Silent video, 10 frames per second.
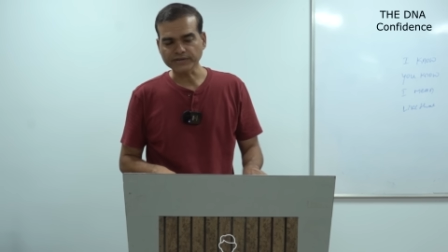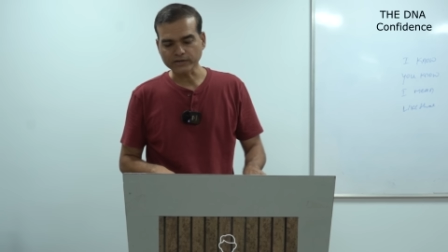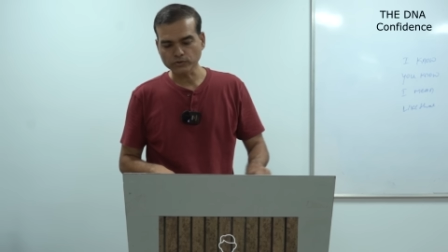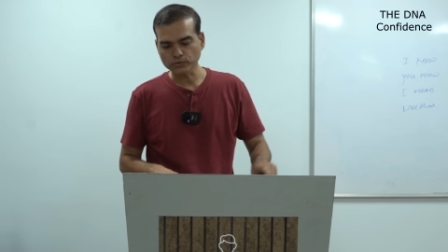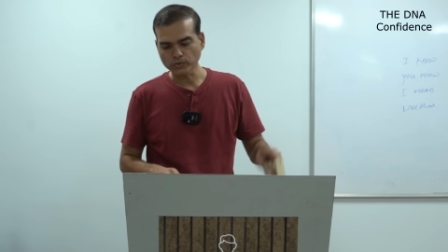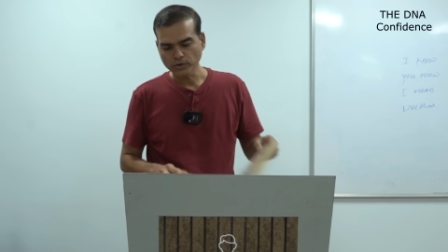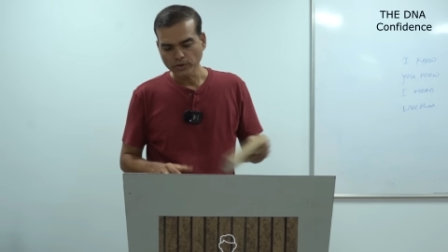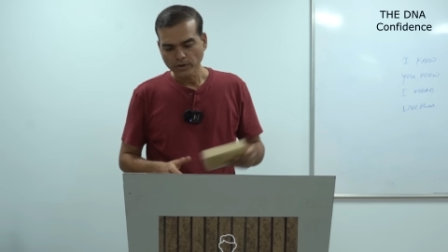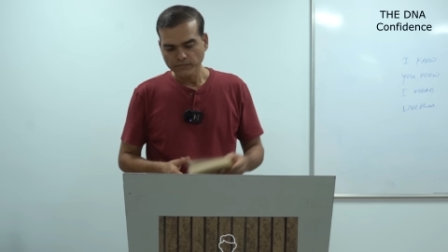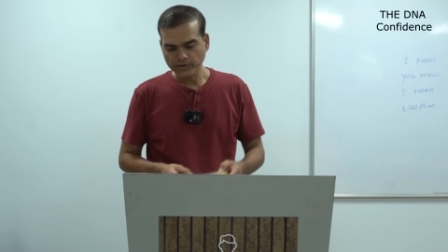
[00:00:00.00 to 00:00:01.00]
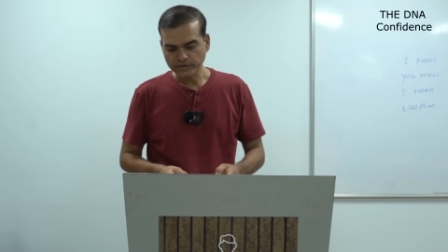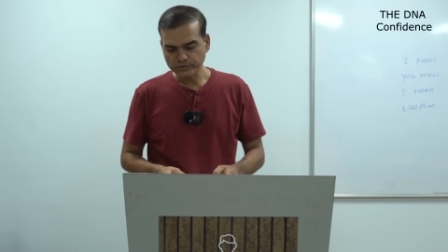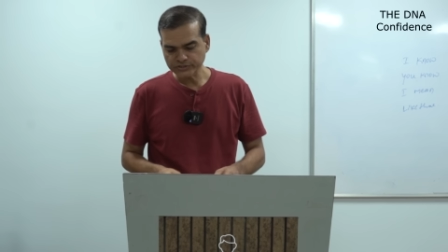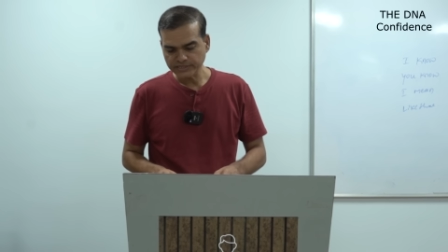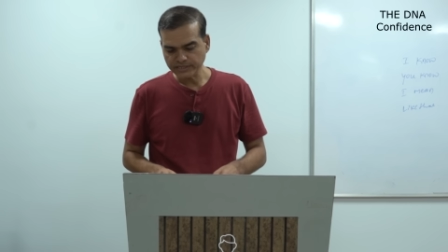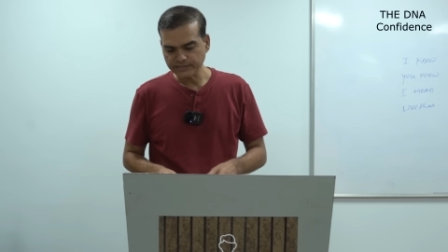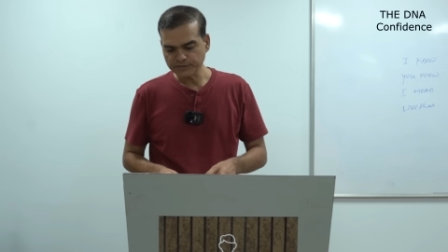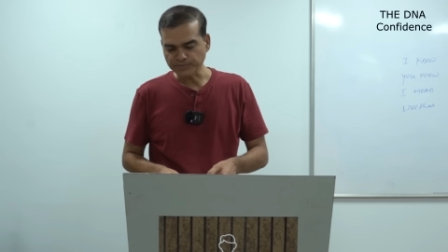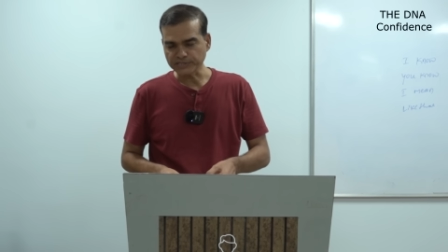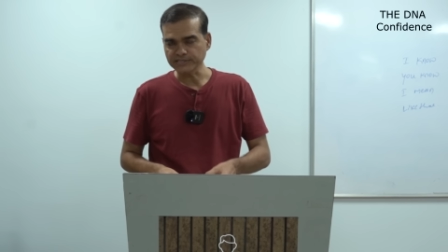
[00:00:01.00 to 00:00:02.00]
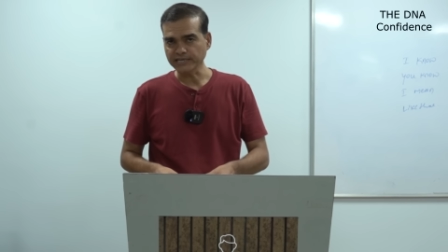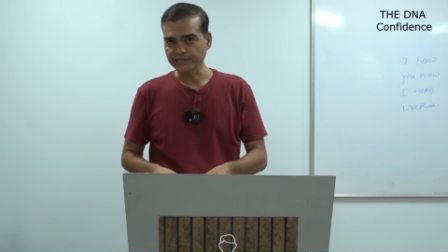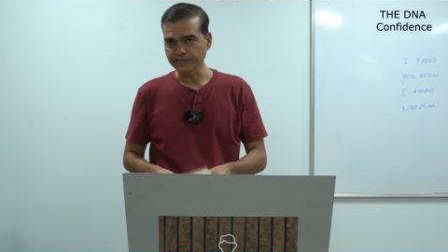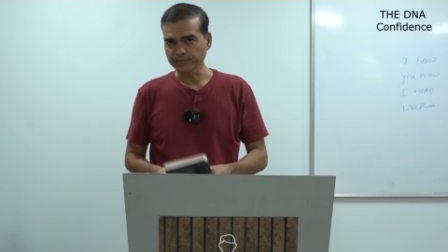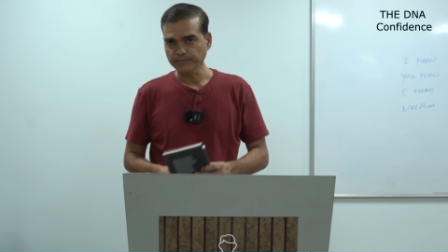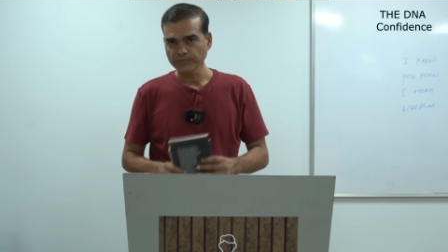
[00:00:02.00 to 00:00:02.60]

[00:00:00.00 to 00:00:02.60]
I don't know, when you see this personality,